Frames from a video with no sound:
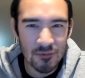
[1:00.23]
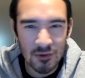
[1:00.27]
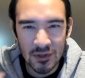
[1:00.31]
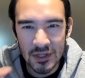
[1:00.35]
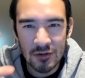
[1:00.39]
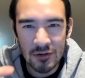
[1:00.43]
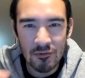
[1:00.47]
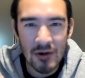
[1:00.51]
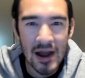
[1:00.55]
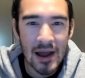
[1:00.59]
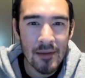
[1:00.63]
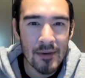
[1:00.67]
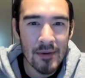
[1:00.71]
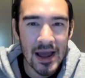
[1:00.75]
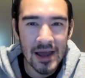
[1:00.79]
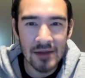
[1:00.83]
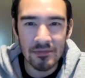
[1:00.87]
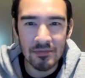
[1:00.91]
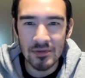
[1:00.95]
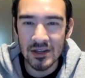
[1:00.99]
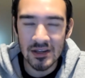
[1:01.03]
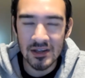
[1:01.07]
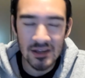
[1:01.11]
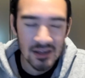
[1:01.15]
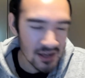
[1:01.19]
really grab at
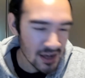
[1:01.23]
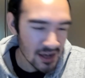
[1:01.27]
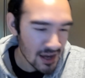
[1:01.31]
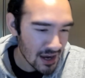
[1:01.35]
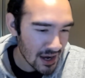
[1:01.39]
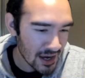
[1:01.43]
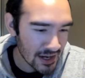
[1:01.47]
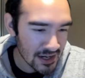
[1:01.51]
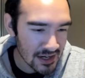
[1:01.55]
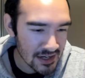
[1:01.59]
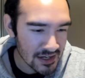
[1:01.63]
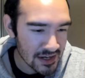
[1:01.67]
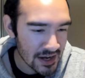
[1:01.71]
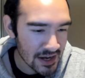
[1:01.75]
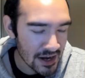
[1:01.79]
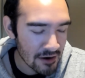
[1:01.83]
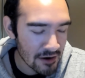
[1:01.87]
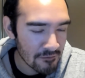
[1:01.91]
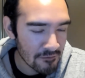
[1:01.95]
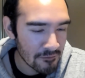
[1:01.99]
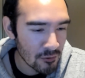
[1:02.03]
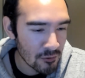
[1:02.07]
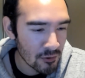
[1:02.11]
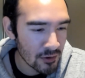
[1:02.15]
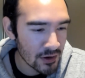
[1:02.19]
me. I didn't
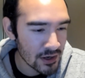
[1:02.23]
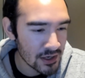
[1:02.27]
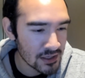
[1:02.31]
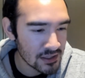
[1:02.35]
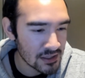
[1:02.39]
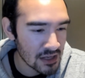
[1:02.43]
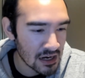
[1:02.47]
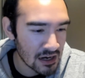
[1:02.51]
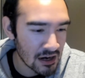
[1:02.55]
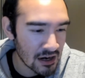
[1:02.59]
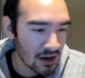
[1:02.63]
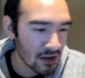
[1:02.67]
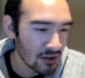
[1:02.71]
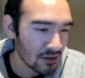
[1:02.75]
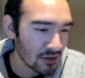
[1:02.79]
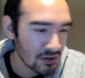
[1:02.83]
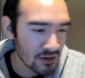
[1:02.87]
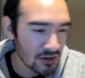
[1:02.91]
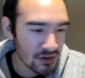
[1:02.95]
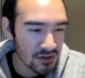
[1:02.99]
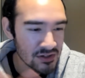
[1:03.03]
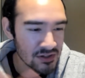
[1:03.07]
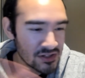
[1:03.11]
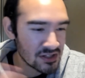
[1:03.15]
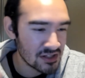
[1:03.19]
care for it. The
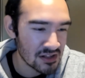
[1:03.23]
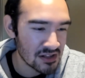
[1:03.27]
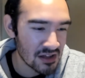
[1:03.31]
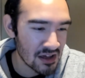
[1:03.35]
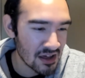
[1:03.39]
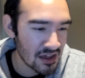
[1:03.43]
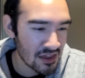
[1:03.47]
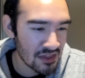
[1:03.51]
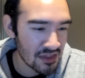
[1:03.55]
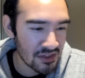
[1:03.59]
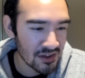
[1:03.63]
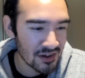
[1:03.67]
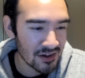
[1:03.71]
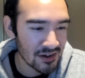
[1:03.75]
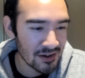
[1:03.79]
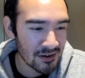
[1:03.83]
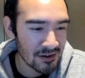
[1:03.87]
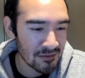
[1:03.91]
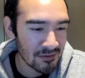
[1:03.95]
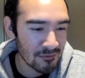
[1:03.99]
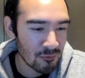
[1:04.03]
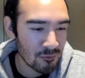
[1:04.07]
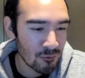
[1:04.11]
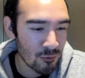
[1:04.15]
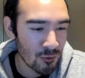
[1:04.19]
colors,
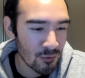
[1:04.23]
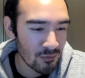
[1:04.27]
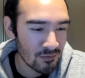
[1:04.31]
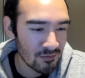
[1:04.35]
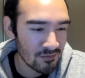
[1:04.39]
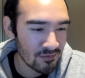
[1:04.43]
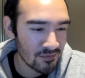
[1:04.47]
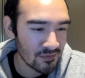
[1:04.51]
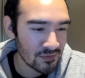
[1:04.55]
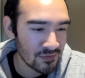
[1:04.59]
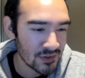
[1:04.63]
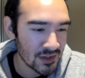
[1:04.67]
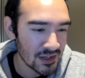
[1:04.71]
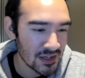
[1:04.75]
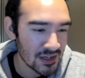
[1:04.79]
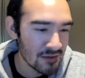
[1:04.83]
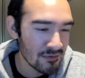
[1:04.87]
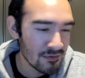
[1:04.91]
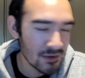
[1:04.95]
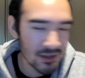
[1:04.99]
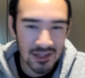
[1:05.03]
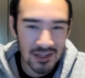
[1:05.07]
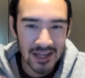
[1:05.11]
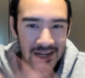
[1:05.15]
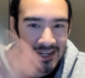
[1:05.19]

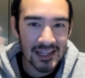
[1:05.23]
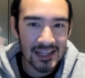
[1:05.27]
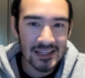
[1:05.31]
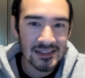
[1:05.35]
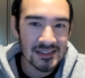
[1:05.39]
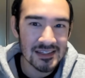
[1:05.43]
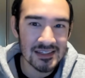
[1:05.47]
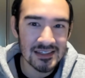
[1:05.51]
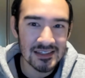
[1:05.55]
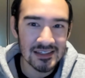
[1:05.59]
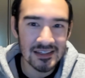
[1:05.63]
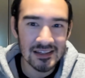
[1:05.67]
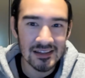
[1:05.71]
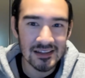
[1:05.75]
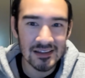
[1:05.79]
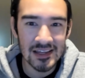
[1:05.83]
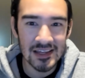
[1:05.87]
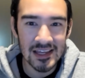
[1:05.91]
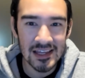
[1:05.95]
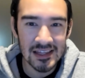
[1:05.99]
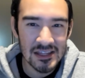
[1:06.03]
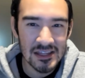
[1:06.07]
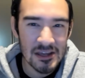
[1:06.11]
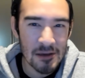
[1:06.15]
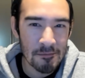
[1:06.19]
even like
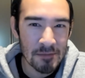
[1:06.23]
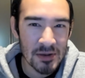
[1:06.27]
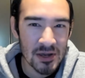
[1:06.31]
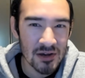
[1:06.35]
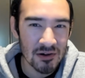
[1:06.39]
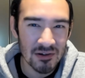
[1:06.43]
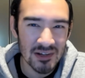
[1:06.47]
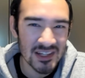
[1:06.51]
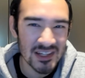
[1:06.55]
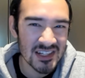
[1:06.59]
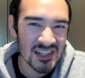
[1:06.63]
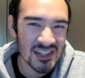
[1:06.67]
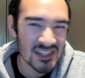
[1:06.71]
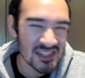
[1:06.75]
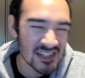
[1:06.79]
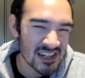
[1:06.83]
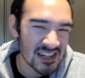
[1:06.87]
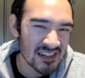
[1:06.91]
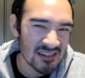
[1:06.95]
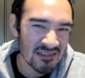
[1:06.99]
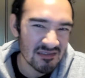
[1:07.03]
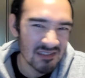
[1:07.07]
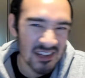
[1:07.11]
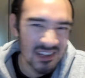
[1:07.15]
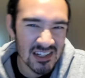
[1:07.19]
the appeal, it just
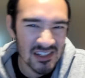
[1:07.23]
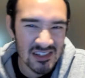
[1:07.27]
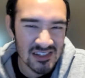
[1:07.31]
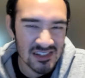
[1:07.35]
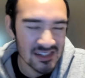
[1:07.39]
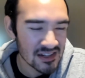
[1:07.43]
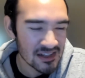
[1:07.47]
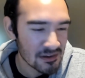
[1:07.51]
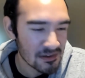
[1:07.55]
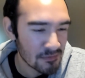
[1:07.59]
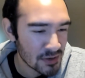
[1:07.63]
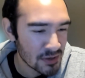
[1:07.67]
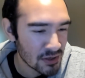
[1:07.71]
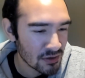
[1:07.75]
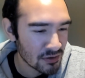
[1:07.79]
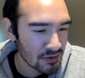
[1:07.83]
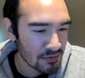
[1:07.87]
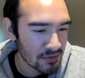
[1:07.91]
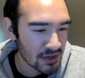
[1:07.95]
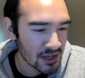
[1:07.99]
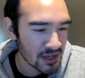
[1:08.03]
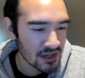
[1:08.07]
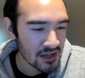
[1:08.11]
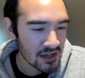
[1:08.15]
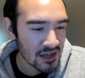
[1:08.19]
didn't appeal to
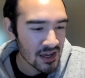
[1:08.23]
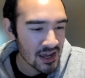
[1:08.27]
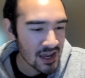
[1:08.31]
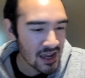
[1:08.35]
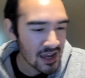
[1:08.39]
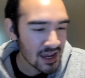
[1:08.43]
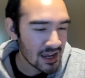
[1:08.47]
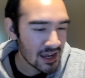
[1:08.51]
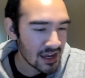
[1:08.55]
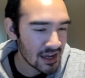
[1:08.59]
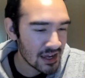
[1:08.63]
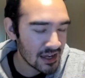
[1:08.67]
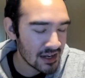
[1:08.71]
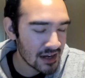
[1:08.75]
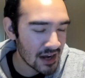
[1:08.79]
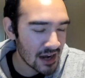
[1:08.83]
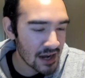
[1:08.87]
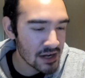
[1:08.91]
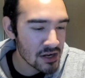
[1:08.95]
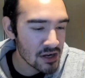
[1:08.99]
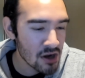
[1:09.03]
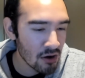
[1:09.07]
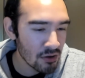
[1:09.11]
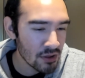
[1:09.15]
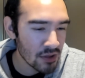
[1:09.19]
me. And
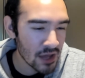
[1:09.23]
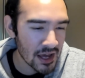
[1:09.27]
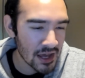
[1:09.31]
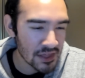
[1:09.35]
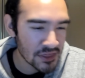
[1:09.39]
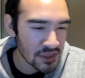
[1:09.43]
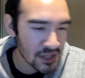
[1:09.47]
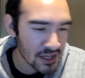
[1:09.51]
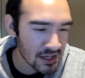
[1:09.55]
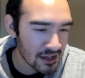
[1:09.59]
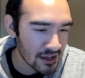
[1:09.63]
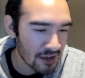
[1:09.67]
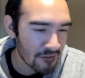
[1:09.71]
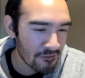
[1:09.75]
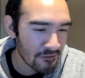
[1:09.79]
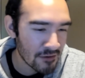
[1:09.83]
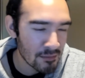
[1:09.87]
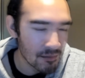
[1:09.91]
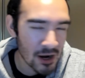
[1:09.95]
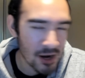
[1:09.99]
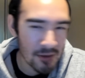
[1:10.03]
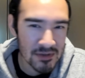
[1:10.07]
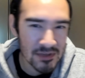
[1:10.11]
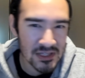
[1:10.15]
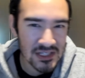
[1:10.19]
I think if I'm
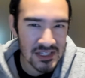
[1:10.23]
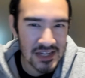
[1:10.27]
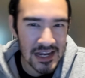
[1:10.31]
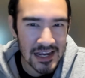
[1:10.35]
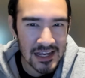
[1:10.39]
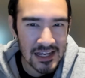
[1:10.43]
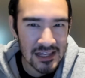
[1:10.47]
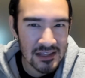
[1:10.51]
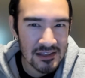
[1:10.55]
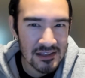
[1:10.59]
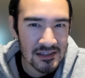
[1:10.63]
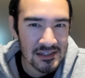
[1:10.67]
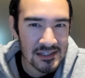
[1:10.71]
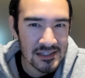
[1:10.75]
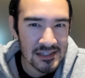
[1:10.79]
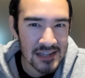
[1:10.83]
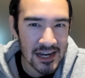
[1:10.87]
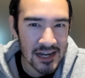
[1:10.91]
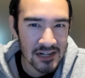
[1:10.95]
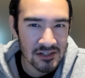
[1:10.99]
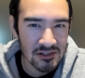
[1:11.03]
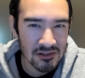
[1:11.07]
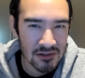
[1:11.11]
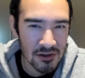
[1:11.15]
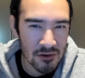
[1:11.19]
not mistaken, this is
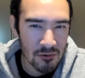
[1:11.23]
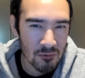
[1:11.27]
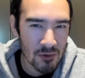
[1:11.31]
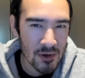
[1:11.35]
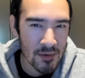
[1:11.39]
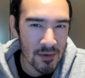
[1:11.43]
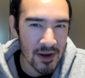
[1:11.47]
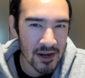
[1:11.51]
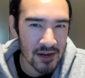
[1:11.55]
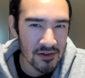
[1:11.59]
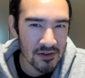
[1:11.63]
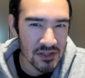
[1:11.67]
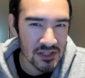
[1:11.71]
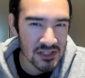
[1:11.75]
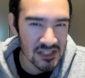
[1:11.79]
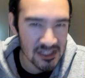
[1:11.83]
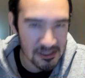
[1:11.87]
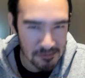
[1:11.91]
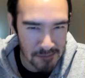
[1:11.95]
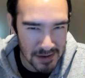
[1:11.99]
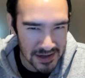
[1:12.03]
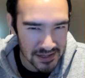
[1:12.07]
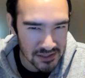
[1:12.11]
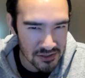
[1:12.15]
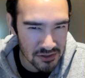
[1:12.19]
actually a remake of the
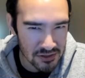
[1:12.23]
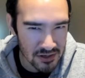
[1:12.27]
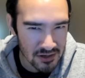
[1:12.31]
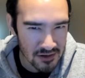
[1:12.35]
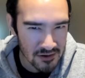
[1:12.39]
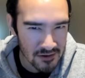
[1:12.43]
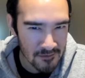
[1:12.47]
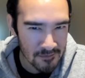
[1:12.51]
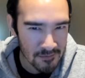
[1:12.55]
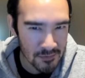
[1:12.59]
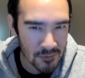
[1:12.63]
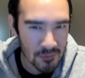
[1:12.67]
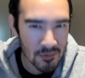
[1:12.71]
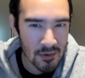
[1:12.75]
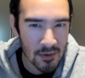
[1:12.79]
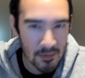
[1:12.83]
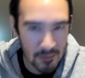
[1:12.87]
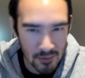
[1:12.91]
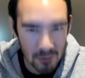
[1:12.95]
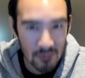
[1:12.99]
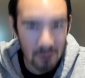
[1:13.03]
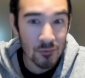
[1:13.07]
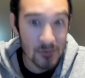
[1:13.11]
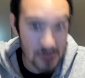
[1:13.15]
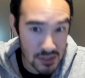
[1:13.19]
Spectre.
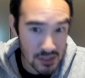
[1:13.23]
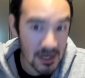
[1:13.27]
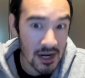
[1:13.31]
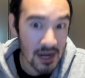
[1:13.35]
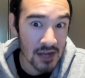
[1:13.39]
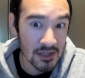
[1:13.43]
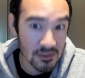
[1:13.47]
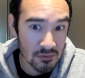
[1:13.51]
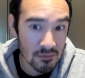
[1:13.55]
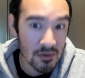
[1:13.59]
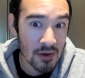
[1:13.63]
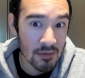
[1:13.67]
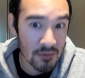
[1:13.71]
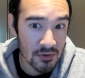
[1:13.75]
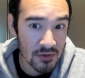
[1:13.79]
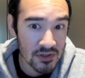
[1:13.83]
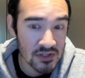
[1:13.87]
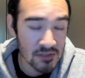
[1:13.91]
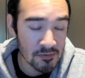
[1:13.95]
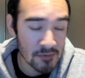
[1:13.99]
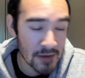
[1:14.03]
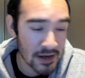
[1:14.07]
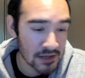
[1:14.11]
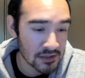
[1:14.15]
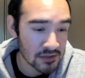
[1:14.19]
You guys remember the
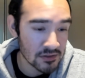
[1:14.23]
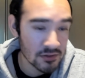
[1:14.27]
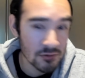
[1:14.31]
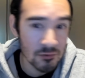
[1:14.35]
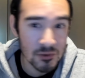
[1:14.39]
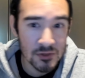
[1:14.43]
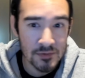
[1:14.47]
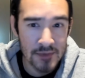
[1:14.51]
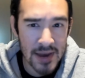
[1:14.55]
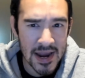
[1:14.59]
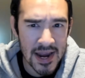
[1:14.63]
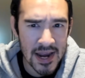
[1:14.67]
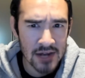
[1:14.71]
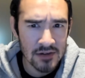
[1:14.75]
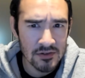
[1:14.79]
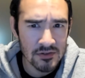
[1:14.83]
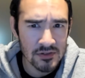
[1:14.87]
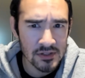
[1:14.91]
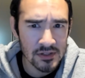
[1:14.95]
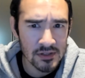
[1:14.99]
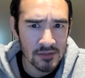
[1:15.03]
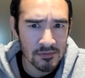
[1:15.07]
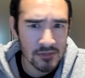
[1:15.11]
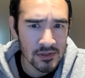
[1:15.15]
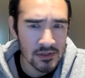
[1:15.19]
Spectre? It was banned or
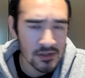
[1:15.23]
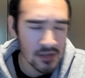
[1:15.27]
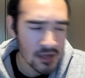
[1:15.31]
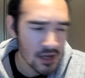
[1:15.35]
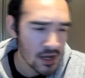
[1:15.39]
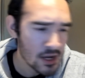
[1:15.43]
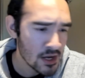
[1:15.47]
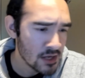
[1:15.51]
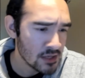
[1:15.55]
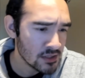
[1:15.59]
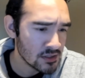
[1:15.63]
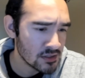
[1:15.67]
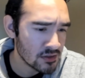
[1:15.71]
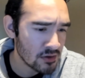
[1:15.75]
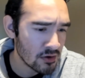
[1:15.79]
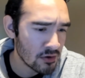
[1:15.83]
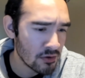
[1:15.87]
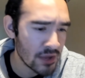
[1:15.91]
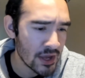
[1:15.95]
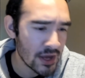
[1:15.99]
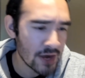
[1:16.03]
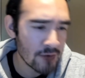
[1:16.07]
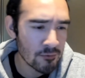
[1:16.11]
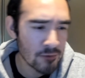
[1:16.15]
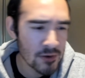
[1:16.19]
something. So
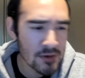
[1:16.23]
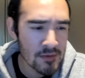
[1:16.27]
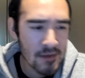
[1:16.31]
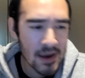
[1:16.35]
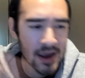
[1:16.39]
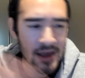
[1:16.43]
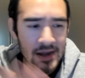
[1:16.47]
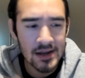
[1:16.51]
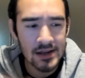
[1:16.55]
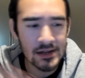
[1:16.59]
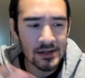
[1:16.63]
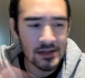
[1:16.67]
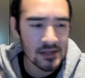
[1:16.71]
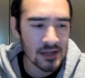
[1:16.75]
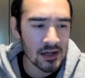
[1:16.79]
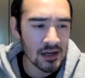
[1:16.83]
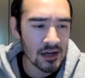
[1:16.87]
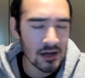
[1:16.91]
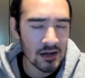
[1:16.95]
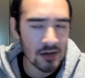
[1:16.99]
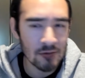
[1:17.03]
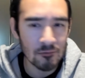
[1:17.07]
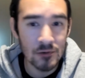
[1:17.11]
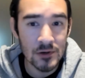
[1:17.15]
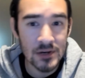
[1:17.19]
they remade it,
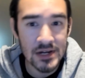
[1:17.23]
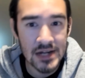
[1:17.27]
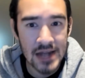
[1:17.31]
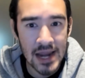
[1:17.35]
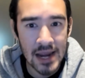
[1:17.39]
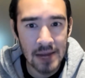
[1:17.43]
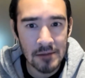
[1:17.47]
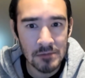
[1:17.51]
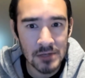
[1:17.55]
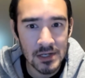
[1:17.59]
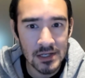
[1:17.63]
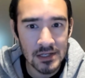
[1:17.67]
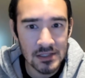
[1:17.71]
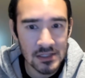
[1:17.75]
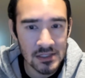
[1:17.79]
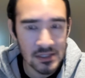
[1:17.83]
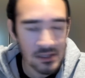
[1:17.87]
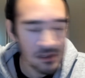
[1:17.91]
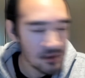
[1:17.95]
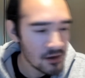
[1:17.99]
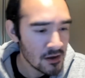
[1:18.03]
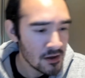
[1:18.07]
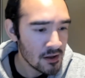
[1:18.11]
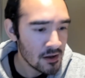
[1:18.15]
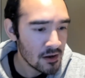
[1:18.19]
renamed it,
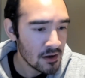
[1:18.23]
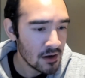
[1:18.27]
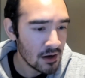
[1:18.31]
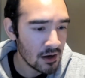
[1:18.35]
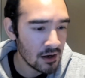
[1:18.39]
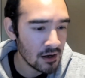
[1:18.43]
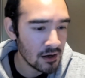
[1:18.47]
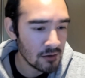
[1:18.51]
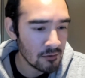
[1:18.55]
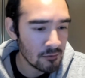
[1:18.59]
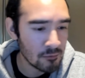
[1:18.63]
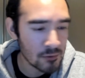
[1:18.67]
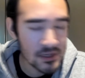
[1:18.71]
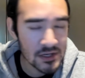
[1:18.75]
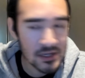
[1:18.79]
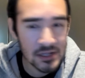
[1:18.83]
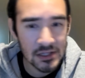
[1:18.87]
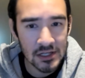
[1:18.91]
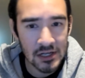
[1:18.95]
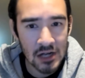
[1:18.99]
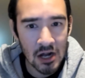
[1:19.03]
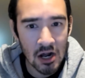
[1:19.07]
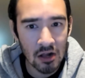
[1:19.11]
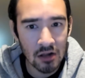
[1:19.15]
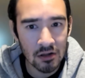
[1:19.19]
redid
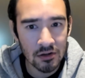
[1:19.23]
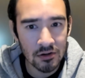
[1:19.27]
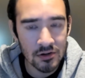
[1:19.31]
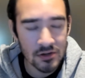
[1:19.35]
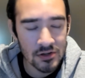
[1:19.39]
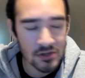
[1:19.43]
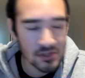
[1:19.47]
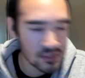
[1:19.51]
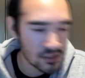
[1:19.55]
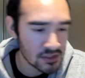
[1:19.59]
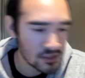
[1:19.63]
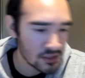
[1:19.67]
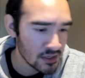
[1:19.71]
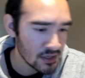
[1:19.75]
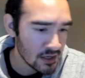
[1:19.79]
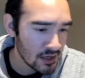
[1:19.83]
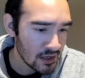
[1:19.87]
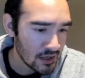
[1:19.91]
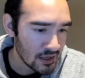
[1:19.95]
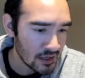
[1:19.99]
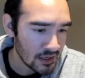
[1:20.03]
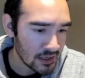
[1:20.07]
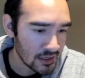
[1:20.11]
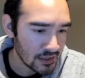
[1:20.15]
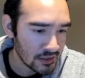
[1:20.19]
the colors,
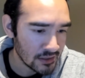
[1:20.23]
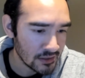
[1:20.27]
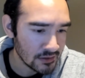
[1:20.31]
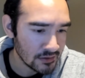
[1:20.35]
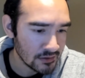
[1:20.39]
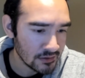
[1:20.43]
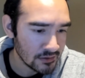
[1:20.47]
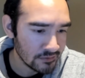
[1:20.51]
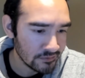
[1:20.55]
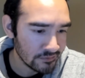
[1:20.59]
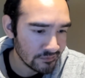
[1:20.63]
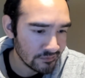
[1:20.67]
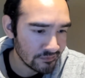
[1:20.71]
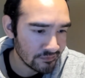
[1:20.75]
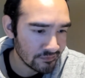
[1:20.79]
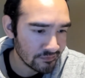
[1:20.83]
and